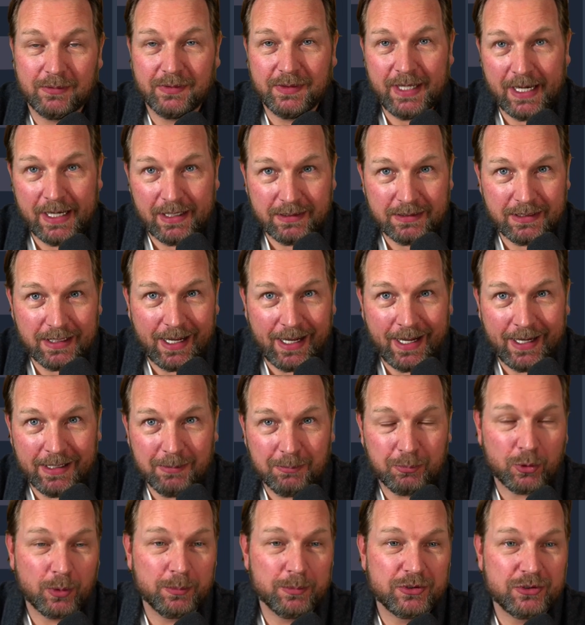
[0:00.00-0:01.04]
then I
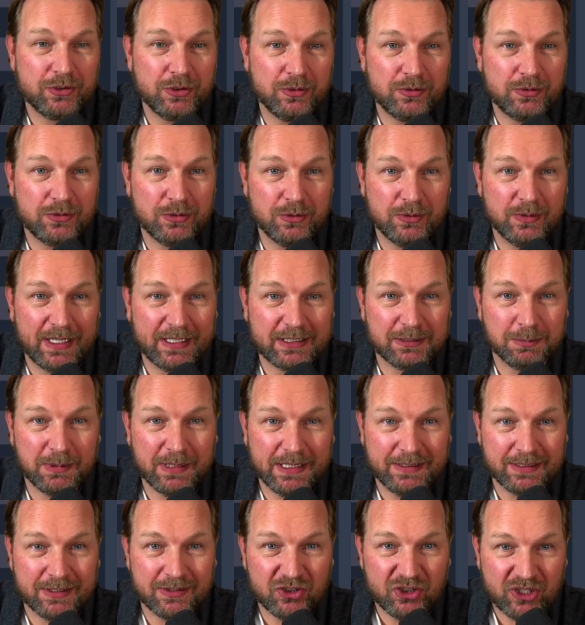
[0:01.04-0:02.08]
promise you to
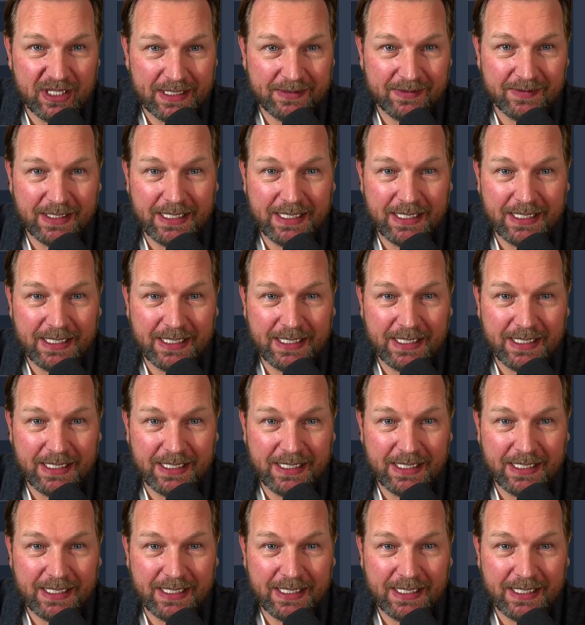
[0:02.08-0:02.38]
explain the chat.